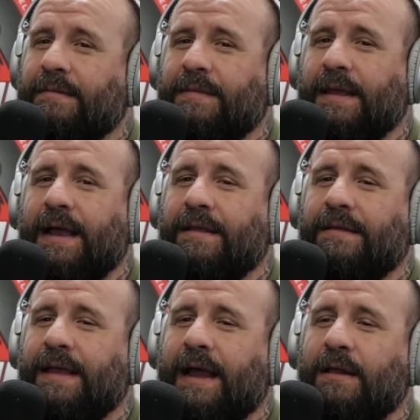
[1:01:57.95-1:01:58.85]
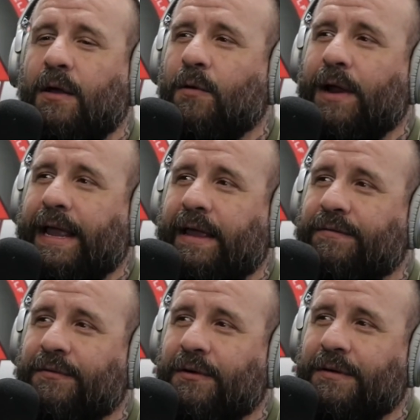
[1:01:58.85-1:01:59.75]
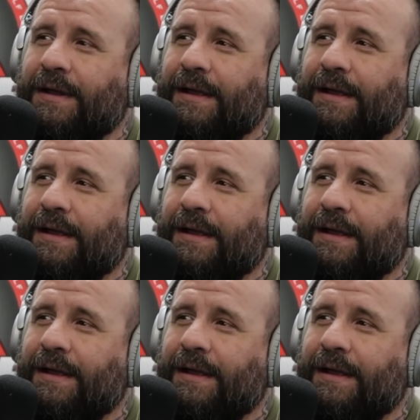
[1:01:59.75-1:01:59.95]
They got lower hanging fruit.